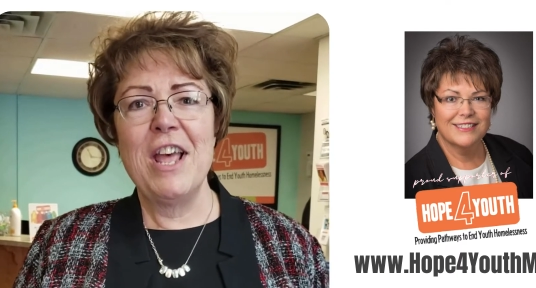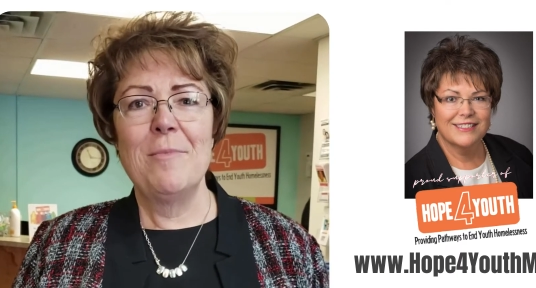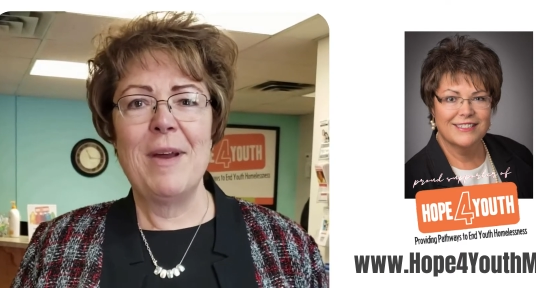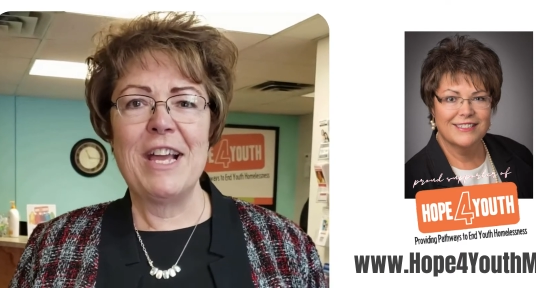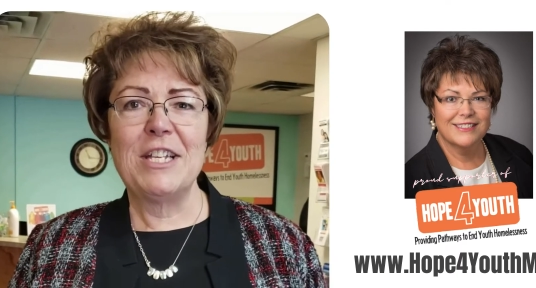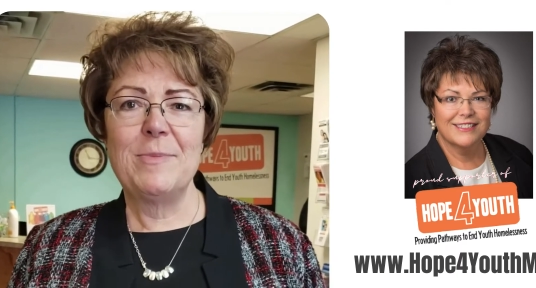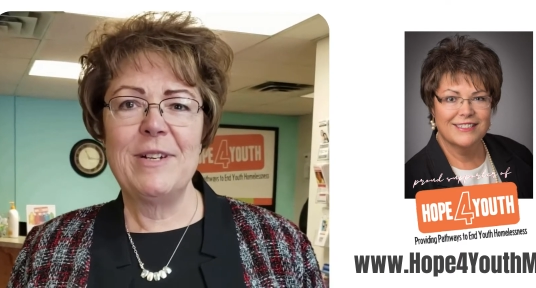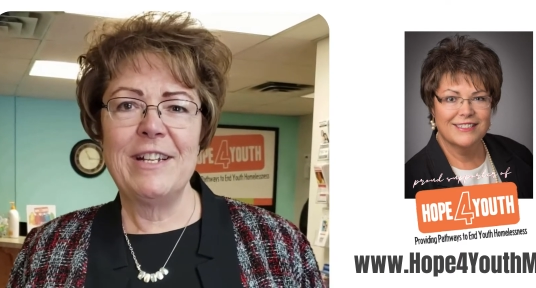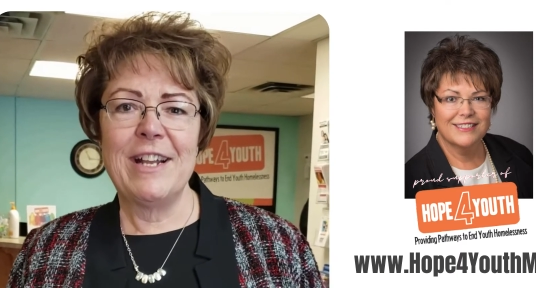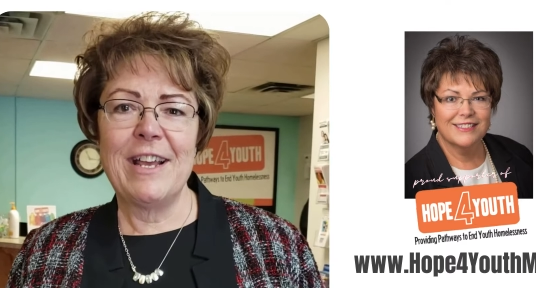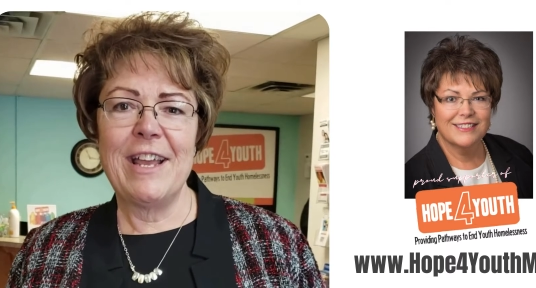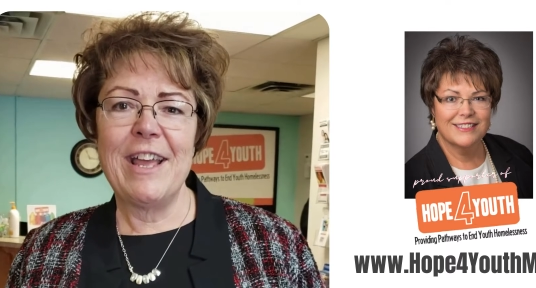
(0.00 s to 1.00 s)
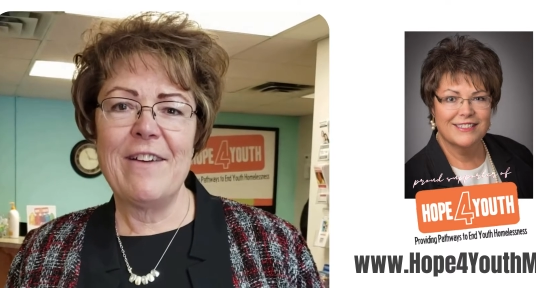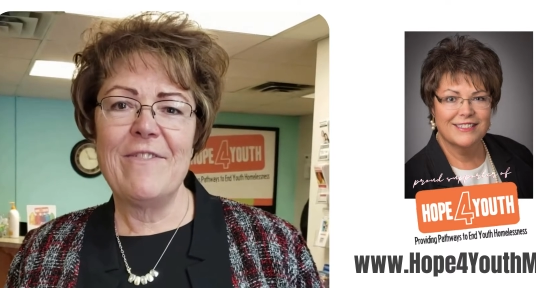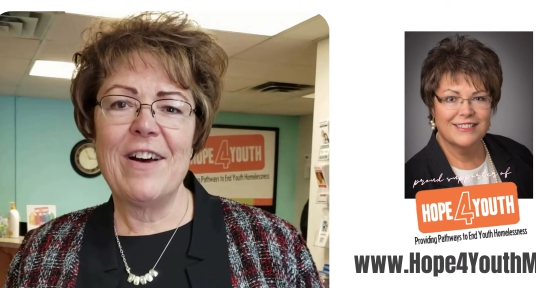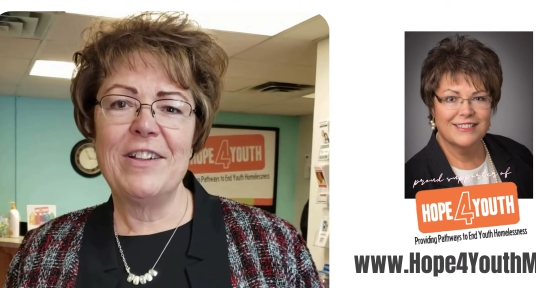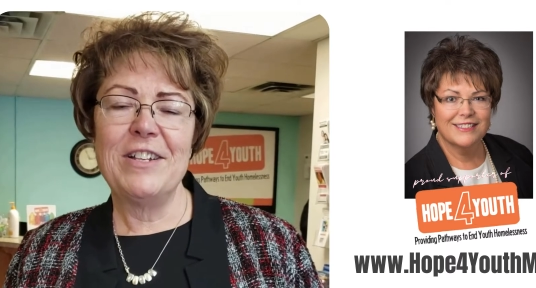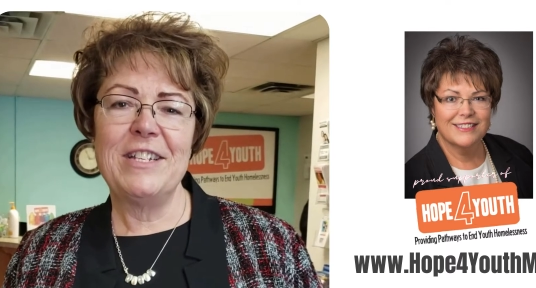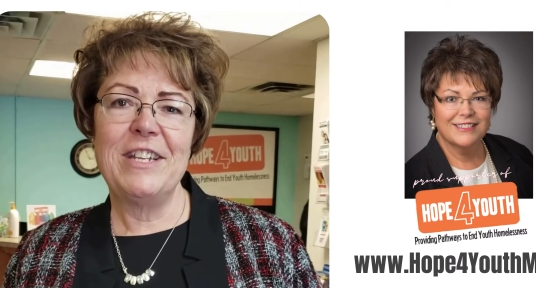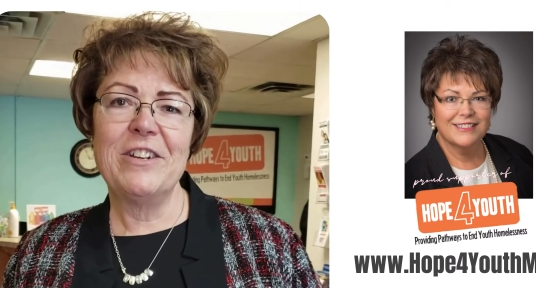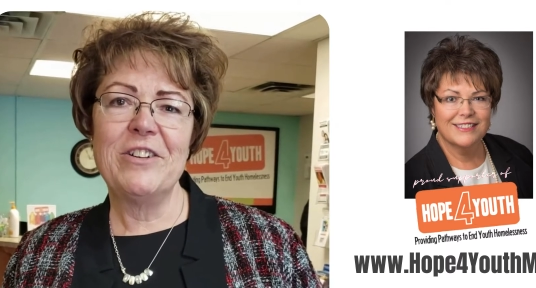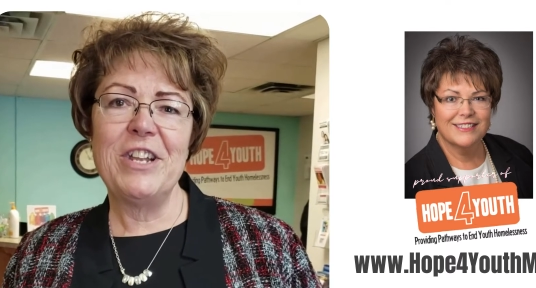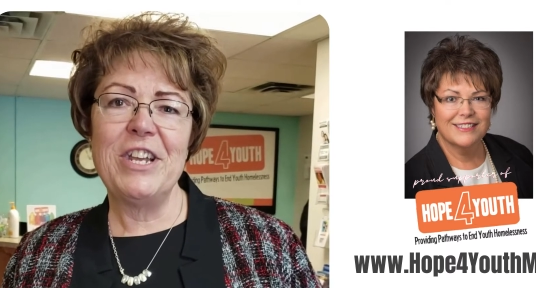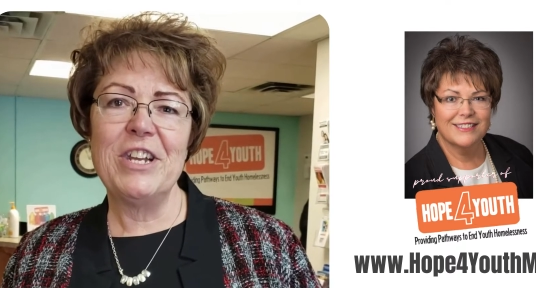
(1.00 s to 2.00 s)
Speaker 1: My husband and I have
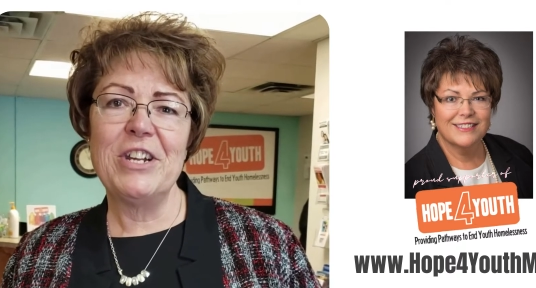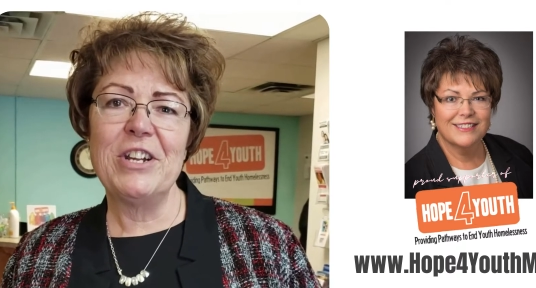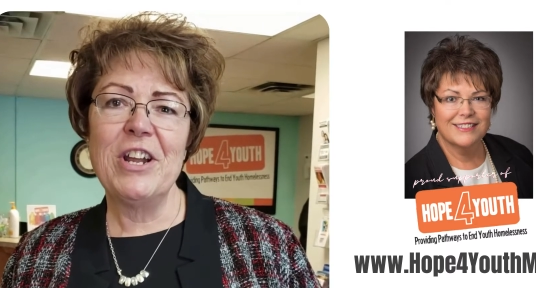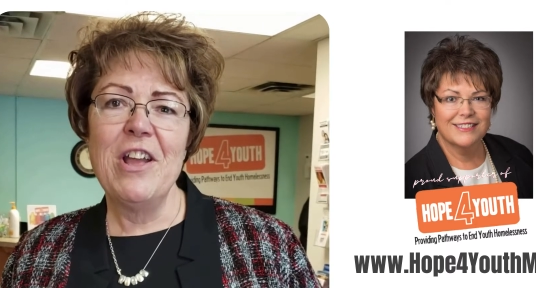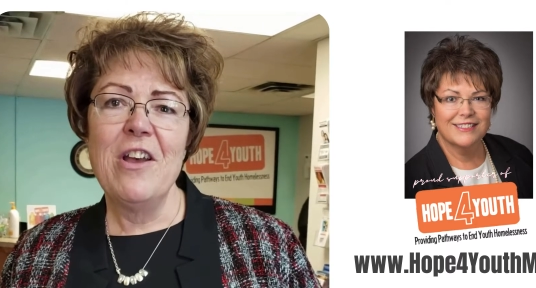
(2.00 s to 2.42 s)
volunteered here